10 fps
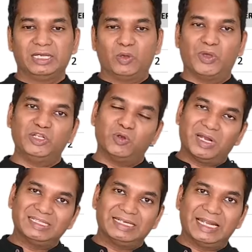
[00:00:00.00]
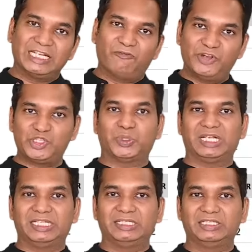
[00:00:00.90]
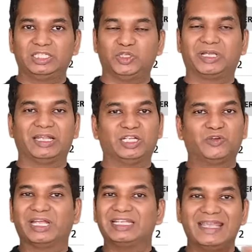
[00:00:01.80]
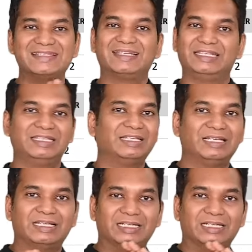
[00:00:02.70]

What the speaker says: when you look at the data visually, you can easily